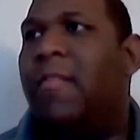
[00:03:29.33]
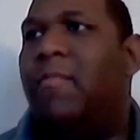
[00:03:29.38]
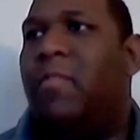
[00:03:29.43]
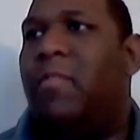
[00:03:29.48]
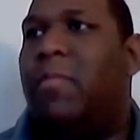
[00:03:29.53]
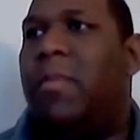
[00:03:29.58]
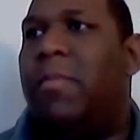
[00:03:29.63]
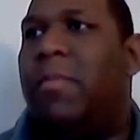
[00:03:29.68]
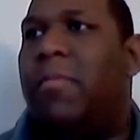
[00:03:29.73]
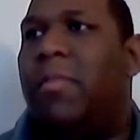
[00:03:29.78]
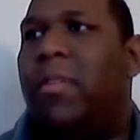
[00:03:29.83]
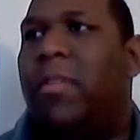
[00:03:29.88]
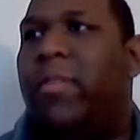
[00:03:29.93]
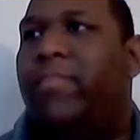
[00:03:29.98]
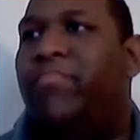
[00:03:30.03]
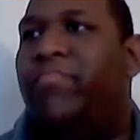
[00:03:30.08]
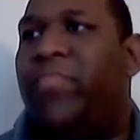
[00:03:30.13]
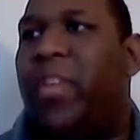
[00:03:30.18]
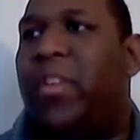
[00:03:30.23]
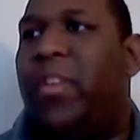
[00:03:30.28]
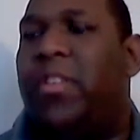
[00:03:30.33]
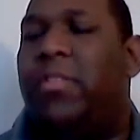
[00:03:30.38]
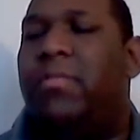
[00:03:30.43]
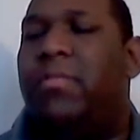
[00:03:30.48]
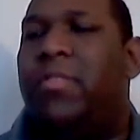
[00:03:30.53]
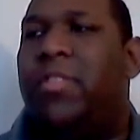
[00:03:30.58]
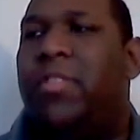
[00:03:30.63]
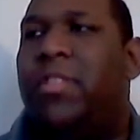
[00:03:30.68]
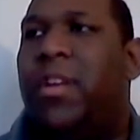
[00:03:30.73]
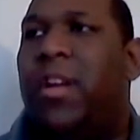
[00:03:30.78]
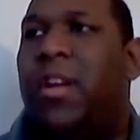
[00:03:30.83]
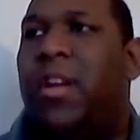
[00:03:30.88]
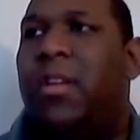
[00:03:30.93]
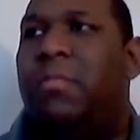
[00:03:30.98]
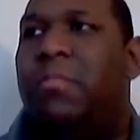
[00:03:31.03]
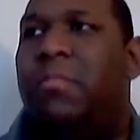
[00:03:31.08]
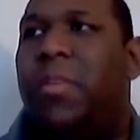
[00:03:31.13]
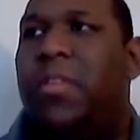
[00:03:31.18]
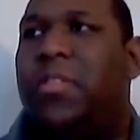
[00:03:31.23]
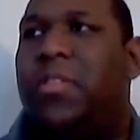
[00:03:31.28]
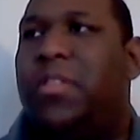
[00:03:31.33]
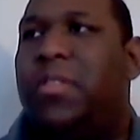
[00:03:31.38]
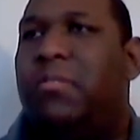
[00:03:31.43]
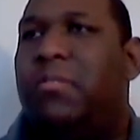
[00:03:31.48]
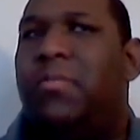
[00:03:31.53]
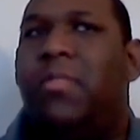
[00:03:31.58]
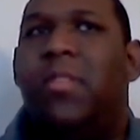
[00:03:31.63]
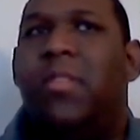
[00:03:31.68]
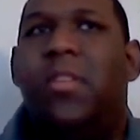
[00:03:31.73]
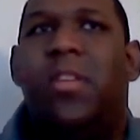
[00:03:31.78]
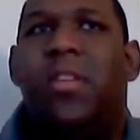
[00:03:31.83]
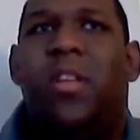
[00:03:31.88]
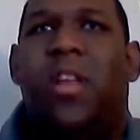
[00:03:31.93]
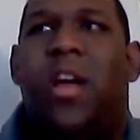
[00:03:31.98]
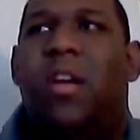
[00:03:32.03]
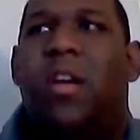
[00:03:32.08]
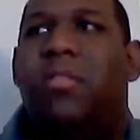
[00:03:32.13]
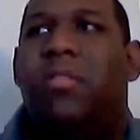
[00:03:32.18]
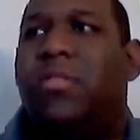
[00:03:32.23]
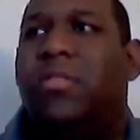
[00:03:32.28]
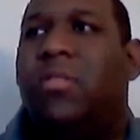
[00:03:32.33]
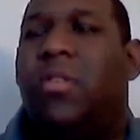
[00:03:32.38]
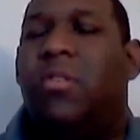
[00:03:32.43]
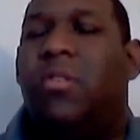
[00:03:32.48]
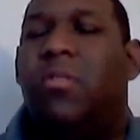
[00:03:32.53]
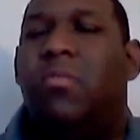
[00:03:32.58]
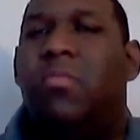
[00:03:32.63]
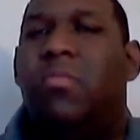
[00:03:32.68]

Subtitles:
Remember, she was young, but she allowed to